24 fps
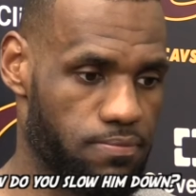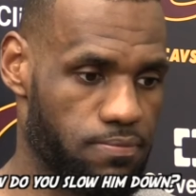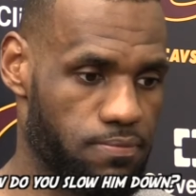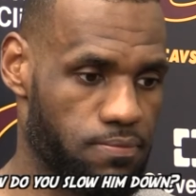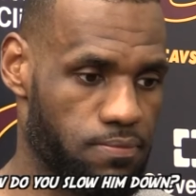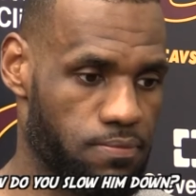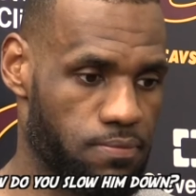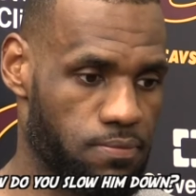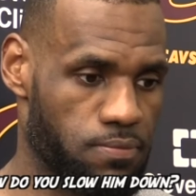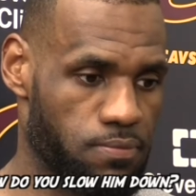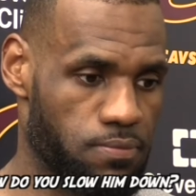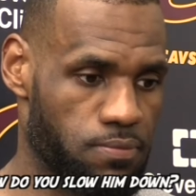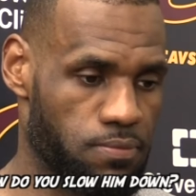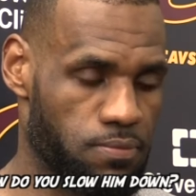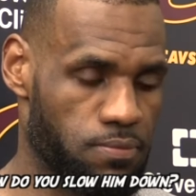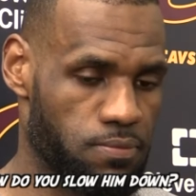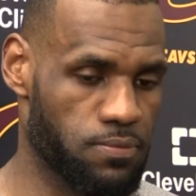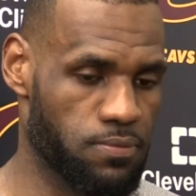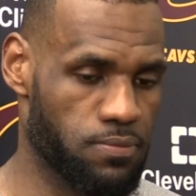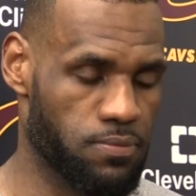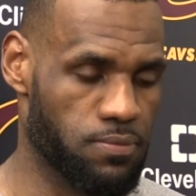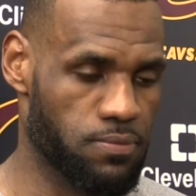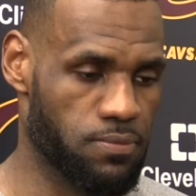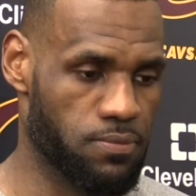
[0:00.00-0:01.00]
do you slow him down?
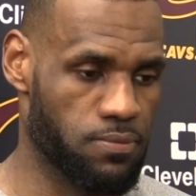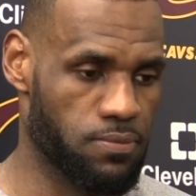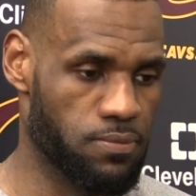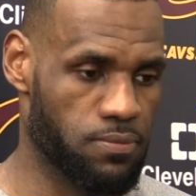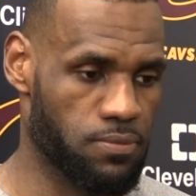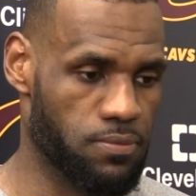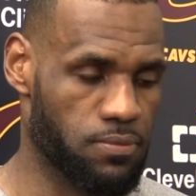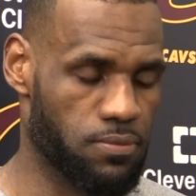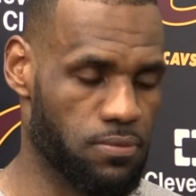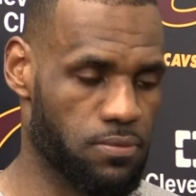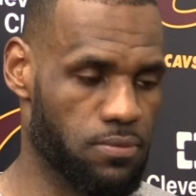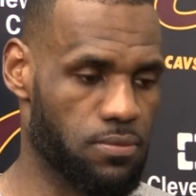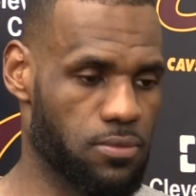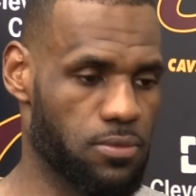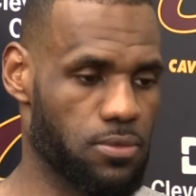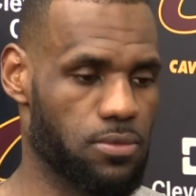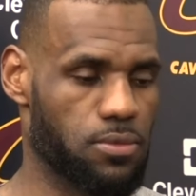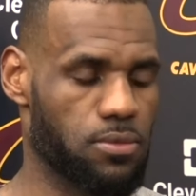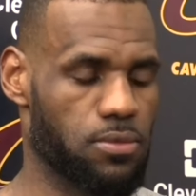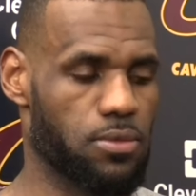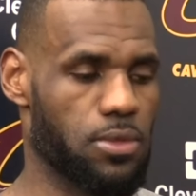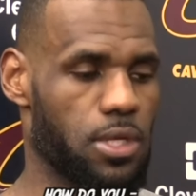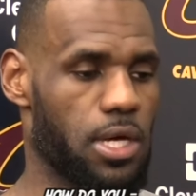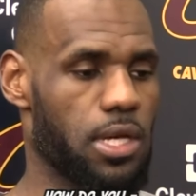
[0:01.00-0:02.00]

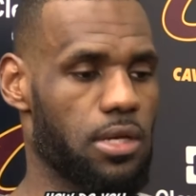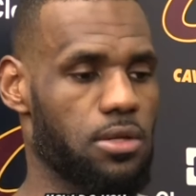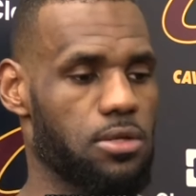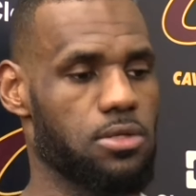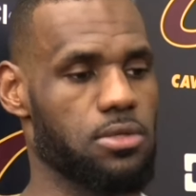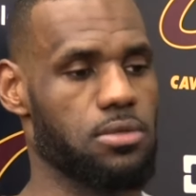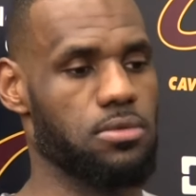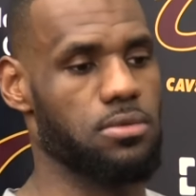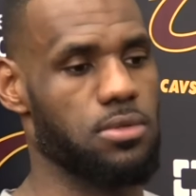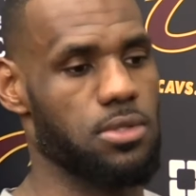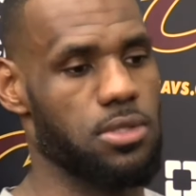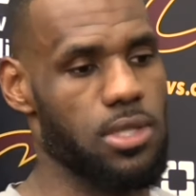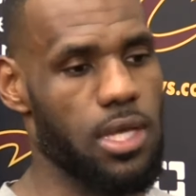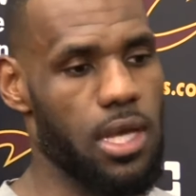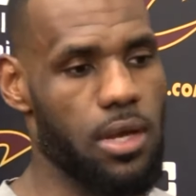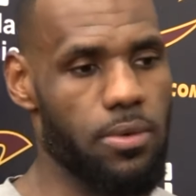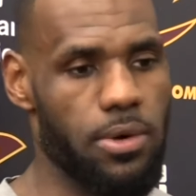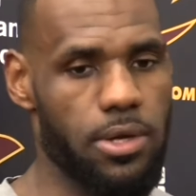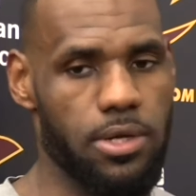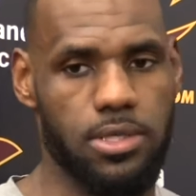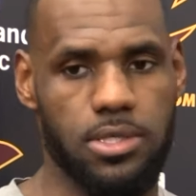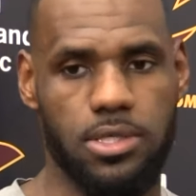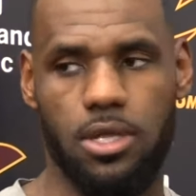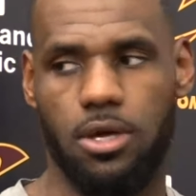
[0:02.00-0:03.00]
How you, same way
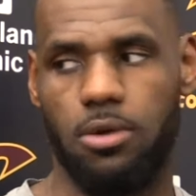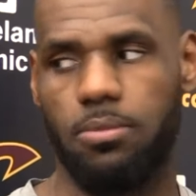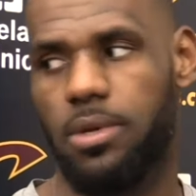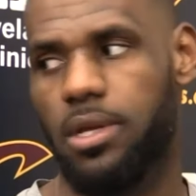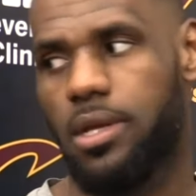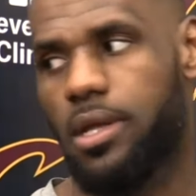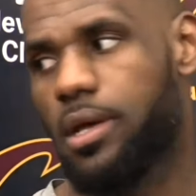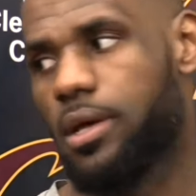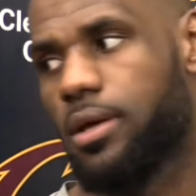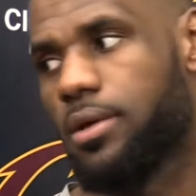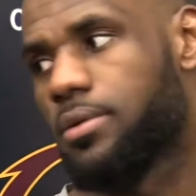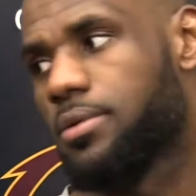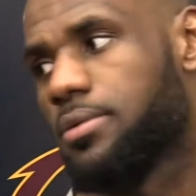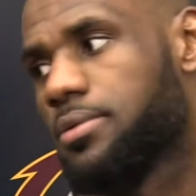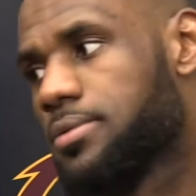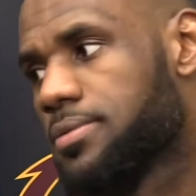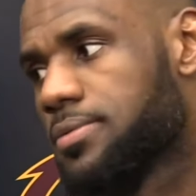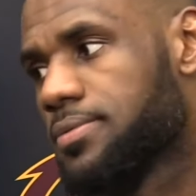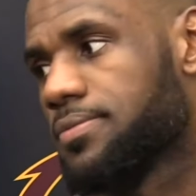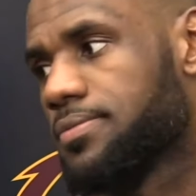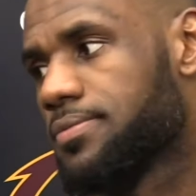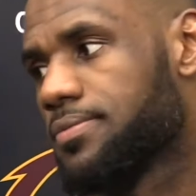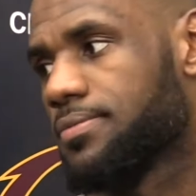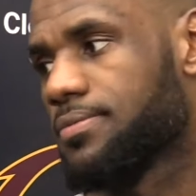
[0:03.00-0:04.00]
you slow me down.
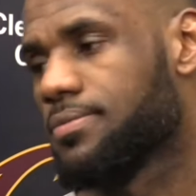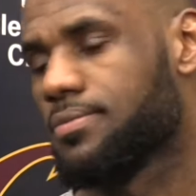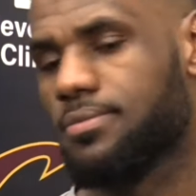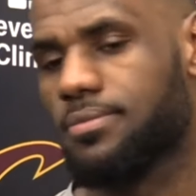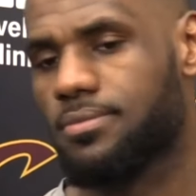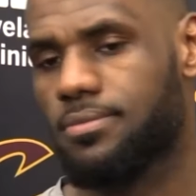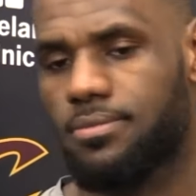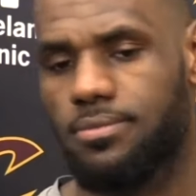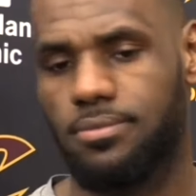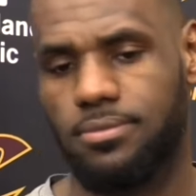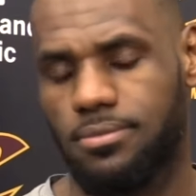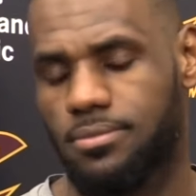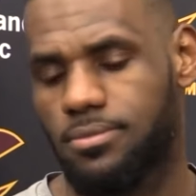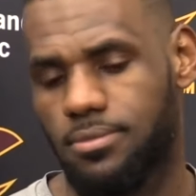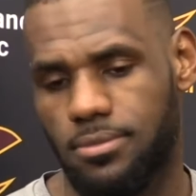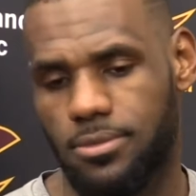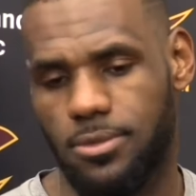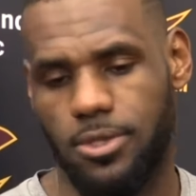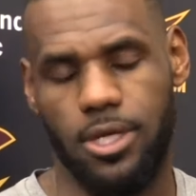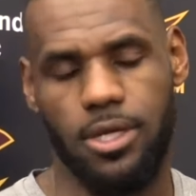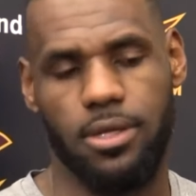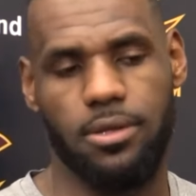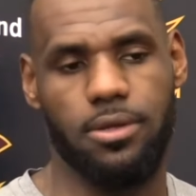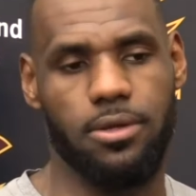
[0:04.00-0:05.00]

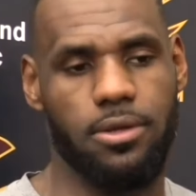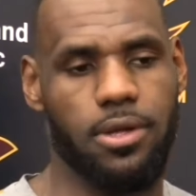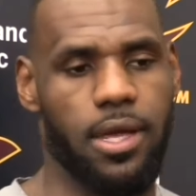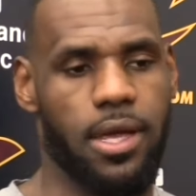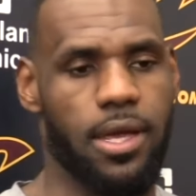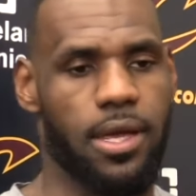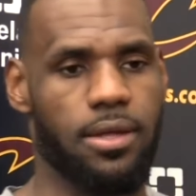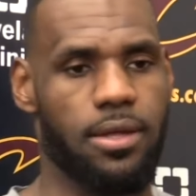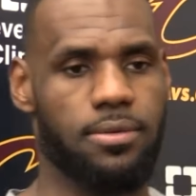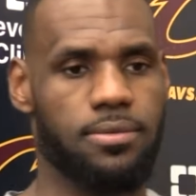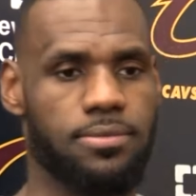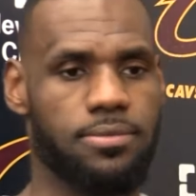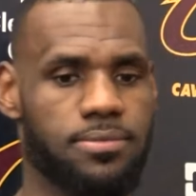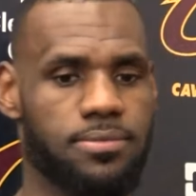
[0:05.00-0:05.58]
You can't.